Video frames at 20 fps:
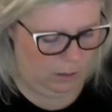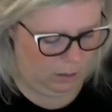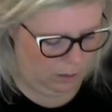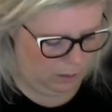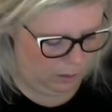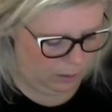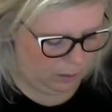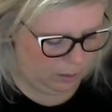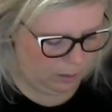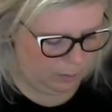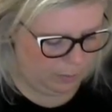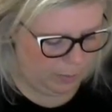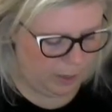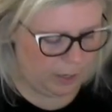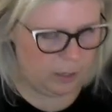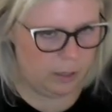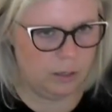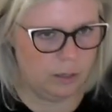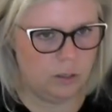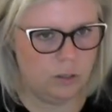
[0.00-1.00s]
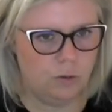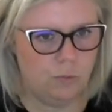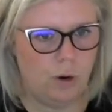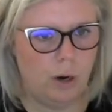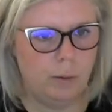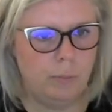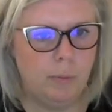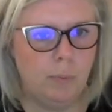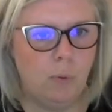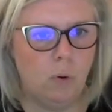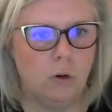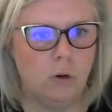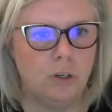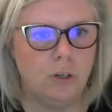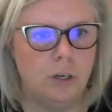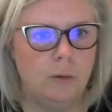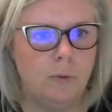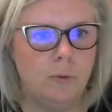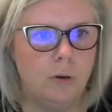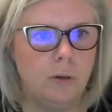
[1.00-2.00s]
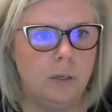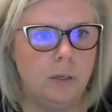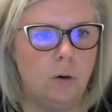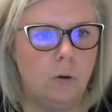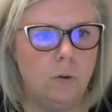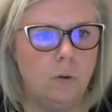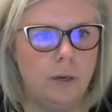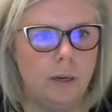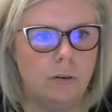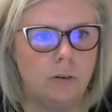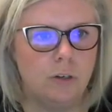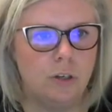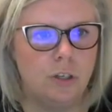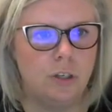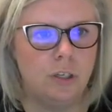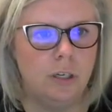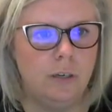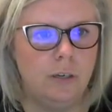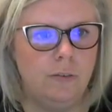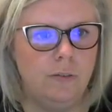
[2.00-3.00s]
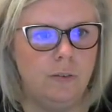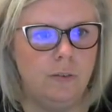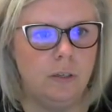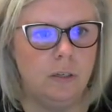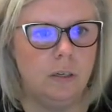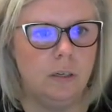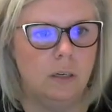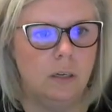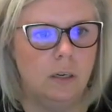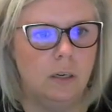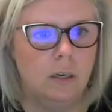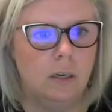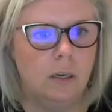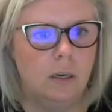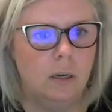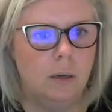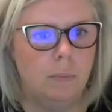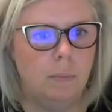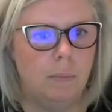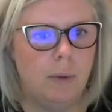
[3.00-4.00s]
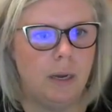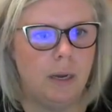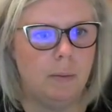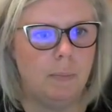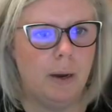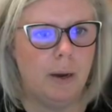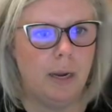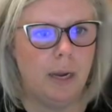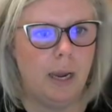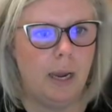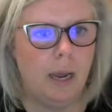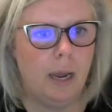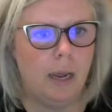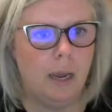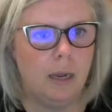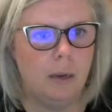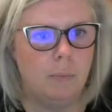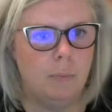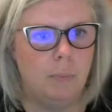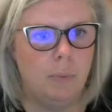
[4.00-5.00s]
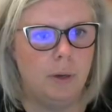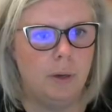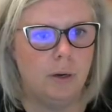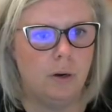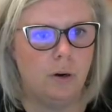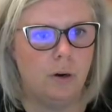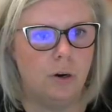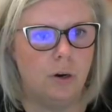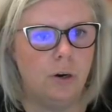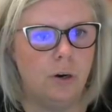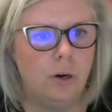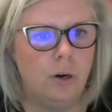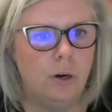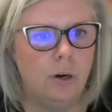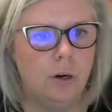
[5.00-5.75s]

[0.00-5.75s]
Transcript: let's make these the right proportion. I'm going to hold down Shift, make my A bigger.